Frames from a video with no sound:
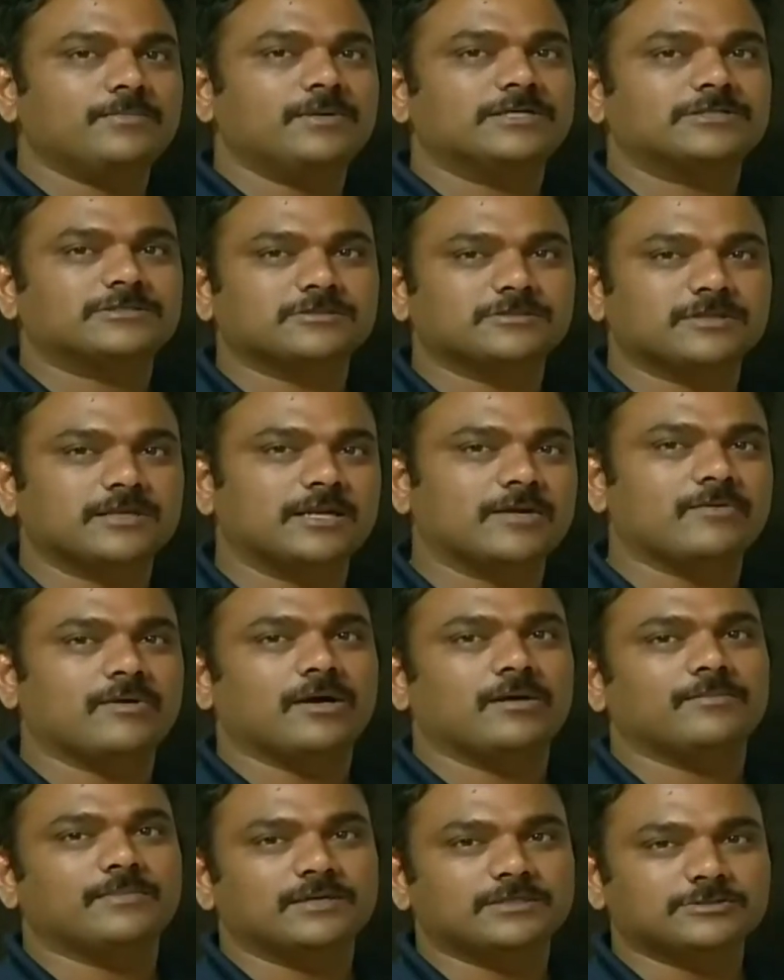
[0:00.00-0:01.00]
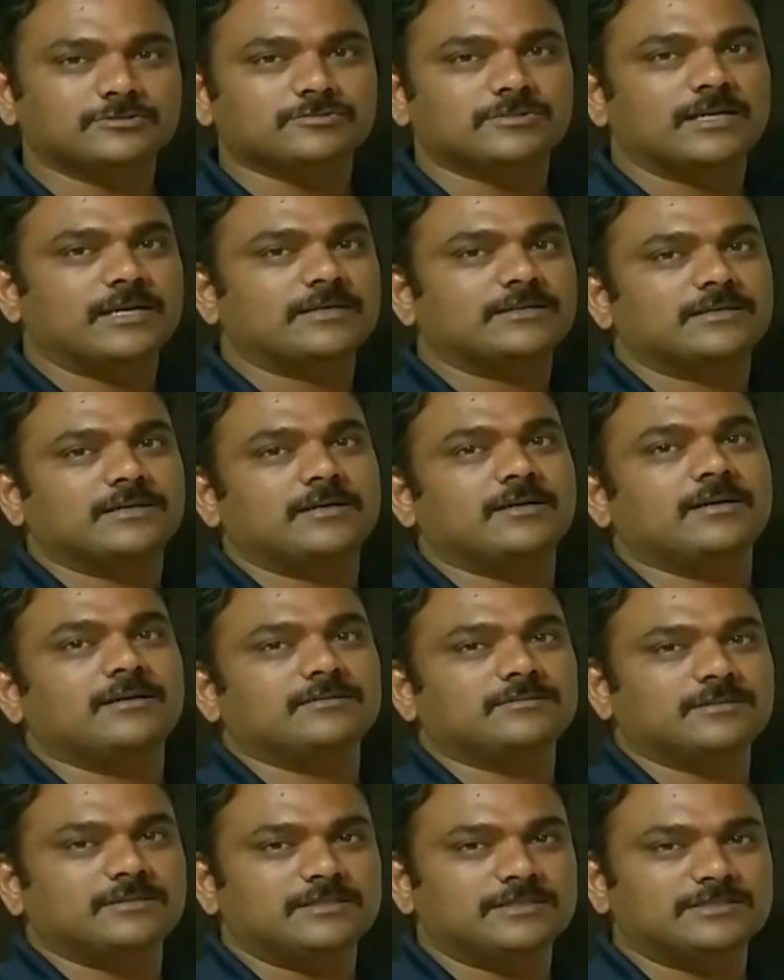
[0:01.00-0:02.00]
based on the requirements you collected
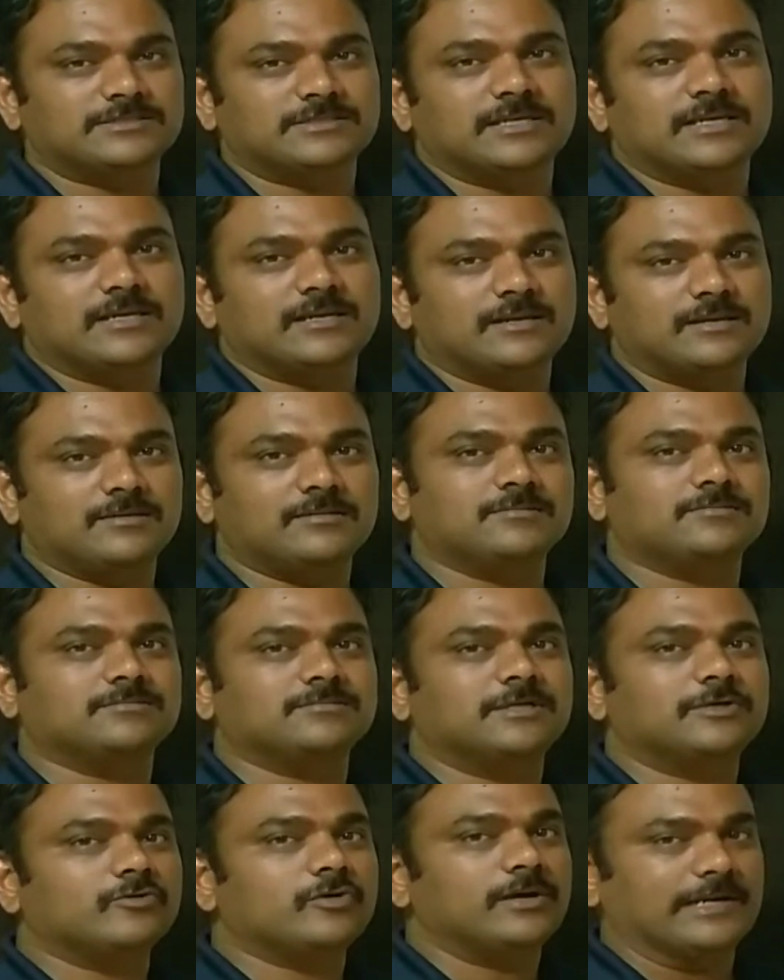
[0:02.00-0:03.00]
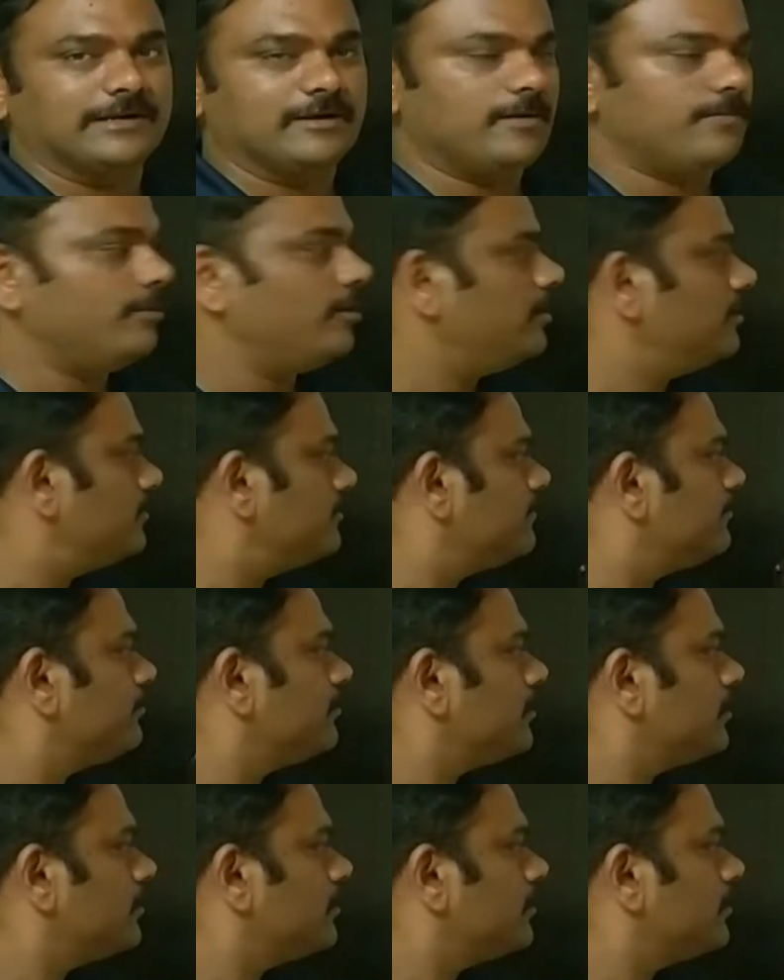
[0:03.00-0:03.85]
and the design that you agreed upon.